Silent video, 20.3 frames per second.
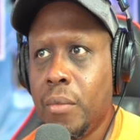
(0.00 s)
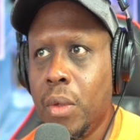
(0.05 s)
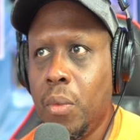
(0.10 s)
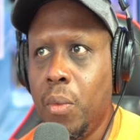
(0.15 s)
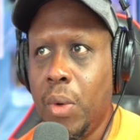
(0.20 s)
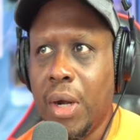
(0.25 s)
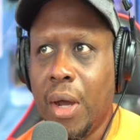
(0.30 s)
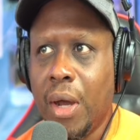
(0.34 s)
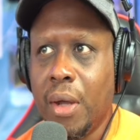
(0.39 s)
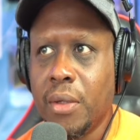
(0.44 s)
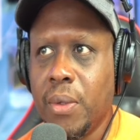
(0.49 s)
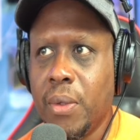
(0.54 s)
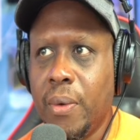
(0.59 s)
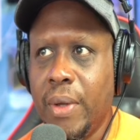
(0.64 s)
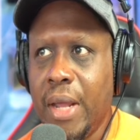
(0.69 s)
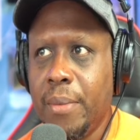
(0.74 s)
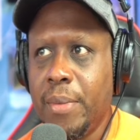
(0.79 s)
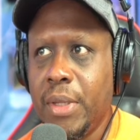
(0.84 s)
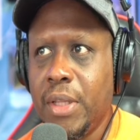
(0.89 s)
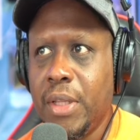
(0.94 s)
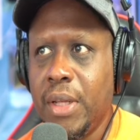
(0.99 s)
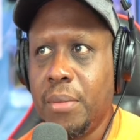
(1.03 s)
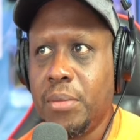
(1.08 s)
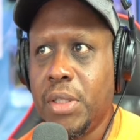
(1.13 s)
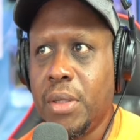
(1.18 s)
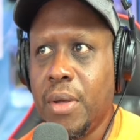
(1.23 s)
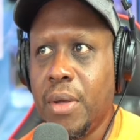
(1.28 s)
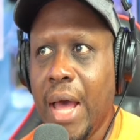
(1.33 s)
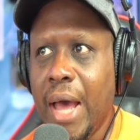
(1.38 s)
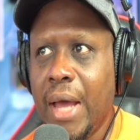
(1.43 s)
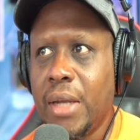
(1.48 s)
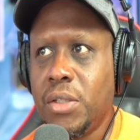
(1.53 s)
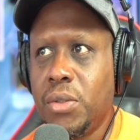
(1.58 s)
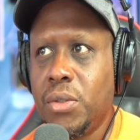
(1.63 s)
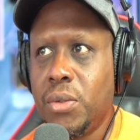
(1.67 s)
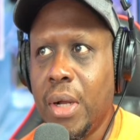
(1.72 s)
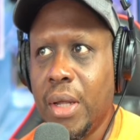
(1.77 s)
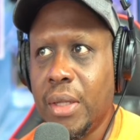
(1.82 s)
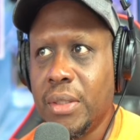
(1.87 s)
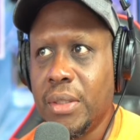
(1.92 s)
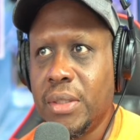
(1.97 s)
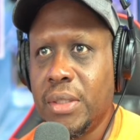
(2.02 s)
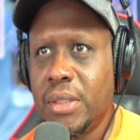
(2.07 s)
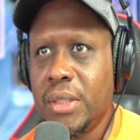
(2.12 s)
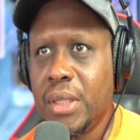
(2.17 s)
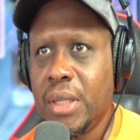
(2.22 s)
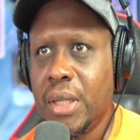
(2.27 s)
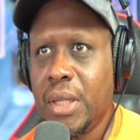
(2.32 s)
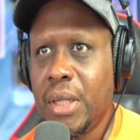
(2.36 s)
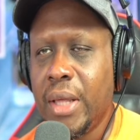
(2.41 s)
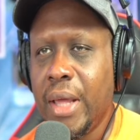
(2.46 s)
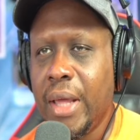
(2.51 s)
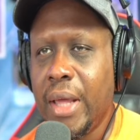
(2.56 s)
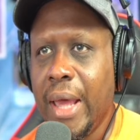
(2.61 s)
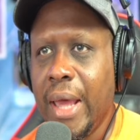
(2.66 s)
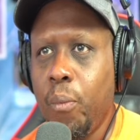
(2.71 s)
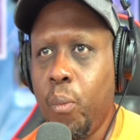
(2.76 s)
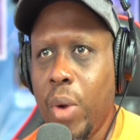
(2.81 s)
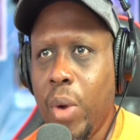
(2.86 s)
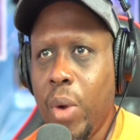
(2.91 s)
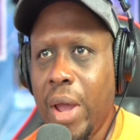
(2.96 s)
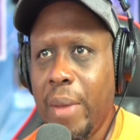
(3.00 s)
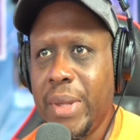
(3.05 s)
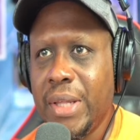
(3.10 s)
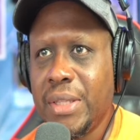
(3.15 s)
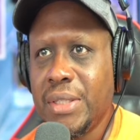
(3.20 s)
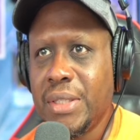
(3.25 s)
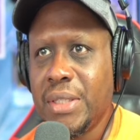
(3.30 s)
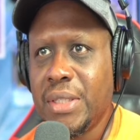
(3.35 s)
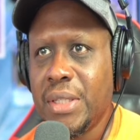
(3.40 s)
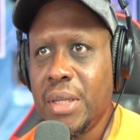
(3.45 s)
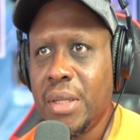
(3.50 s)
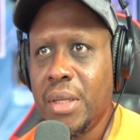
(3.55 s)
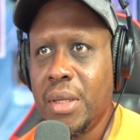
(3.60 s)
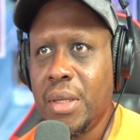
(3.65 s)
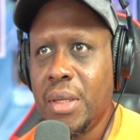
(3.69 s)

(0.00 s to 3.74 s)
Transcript: would also enable them to hide drugs and weapons